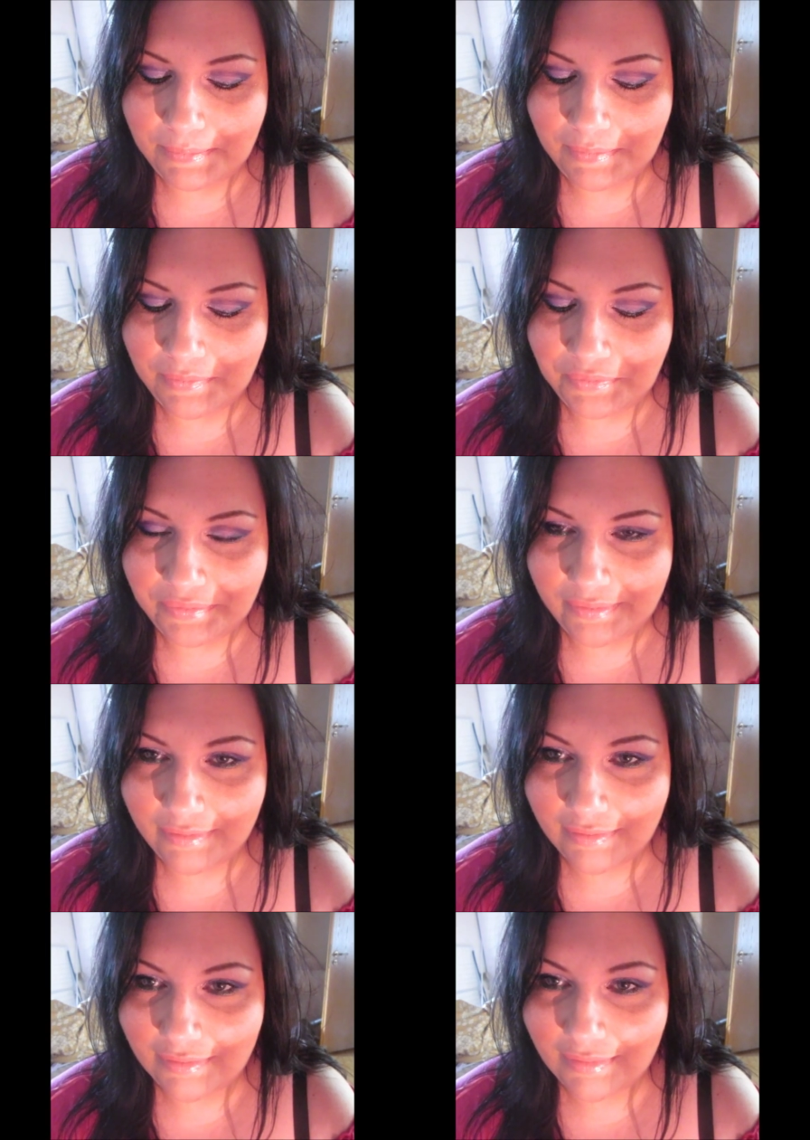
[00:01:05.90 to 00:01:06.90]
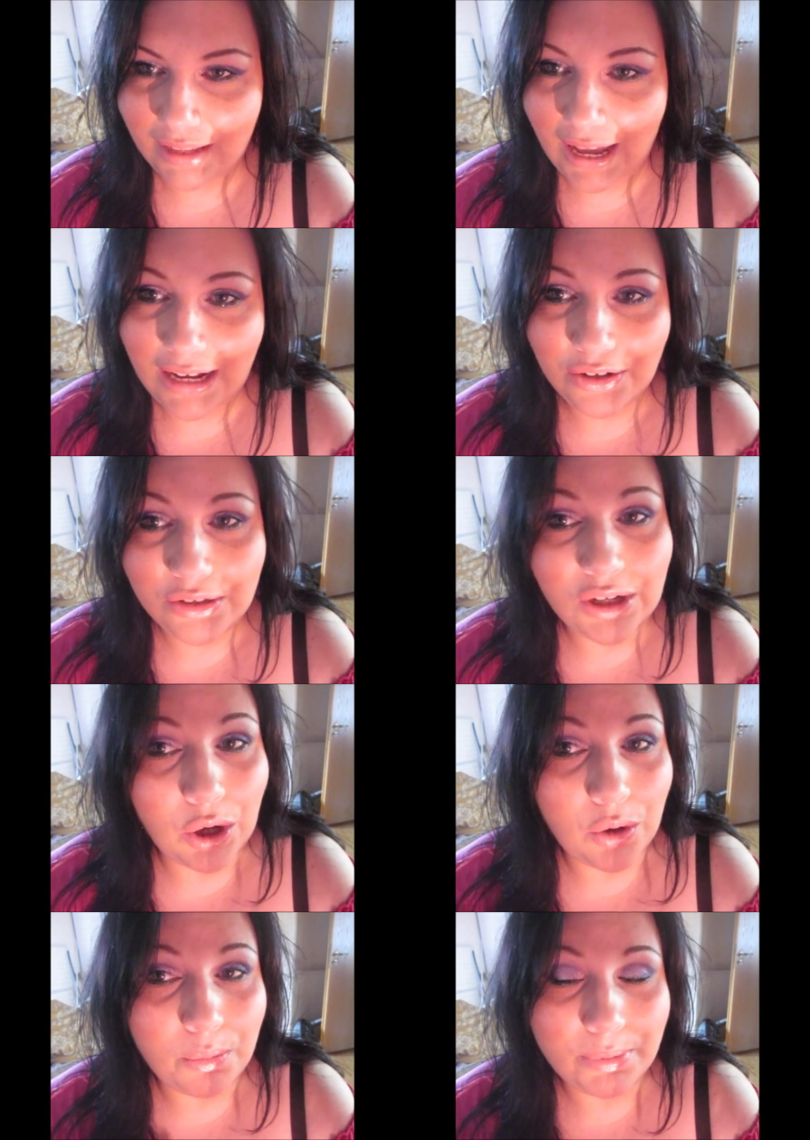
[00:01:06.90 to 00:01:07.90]
I don't
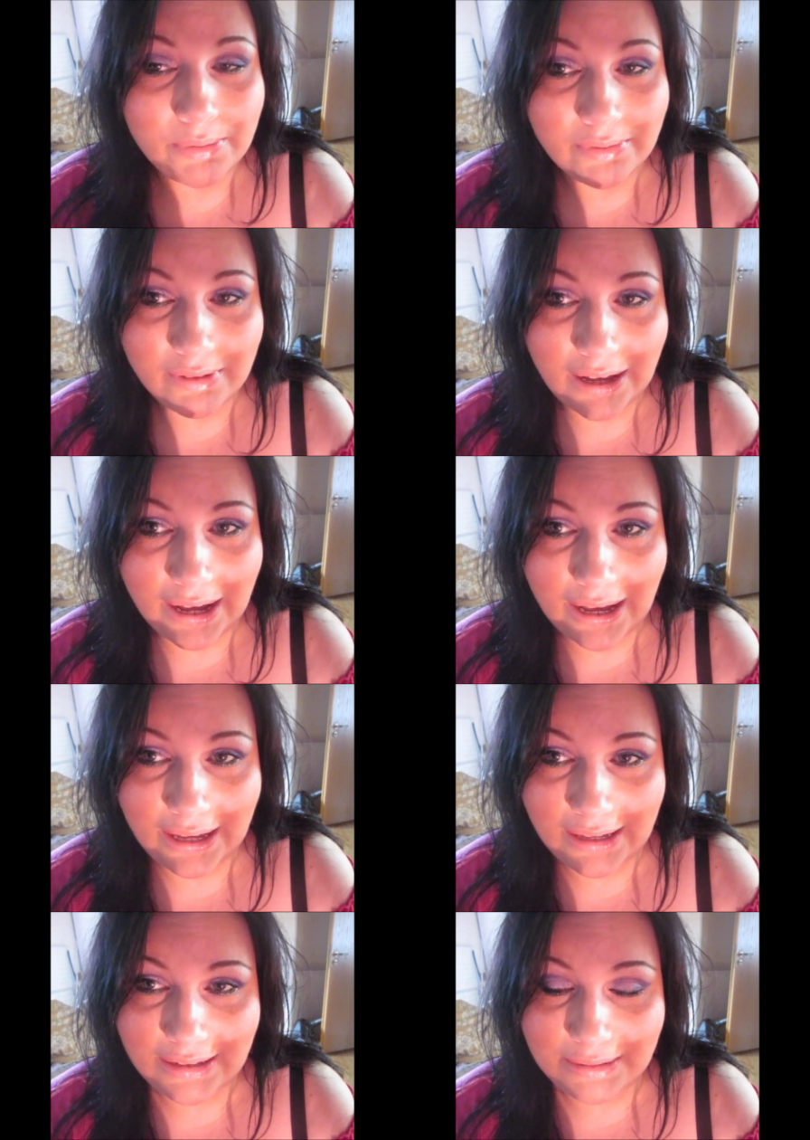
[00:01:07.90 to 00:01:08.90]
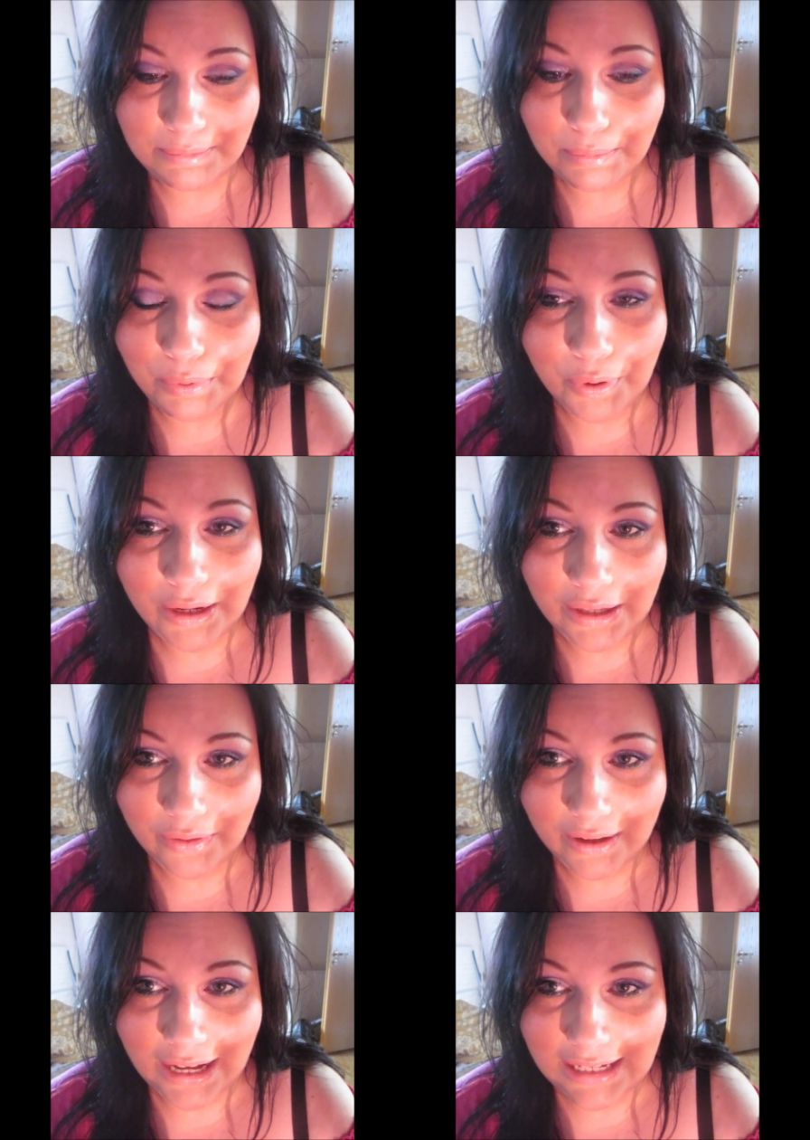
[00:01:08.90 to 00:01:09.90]
hope I'm boring
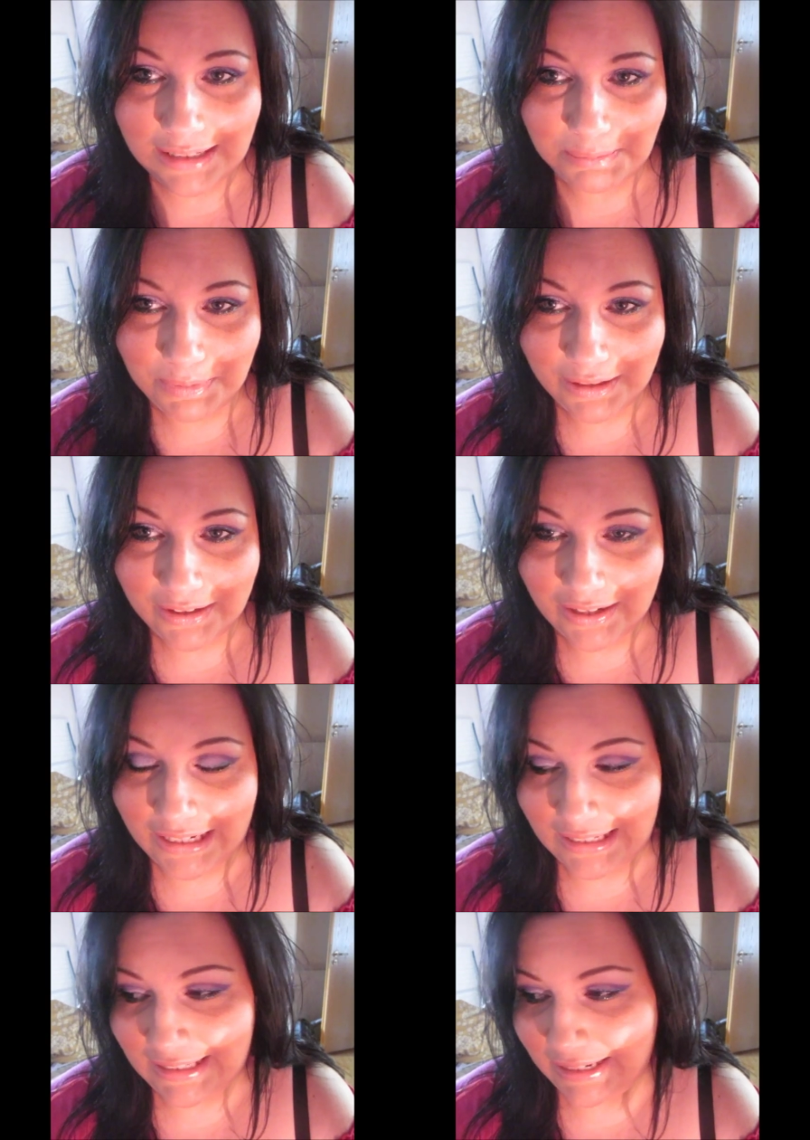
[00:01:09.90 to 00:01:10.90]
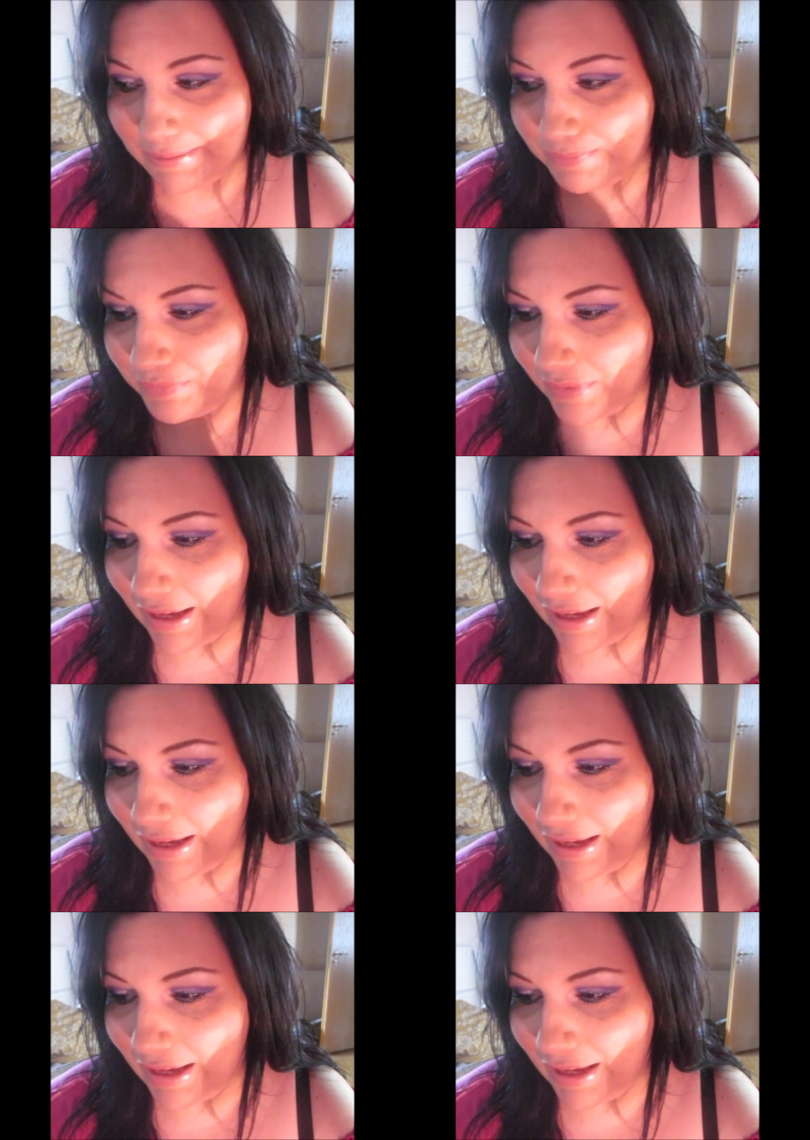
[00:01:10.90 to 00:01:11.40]
you guys because um,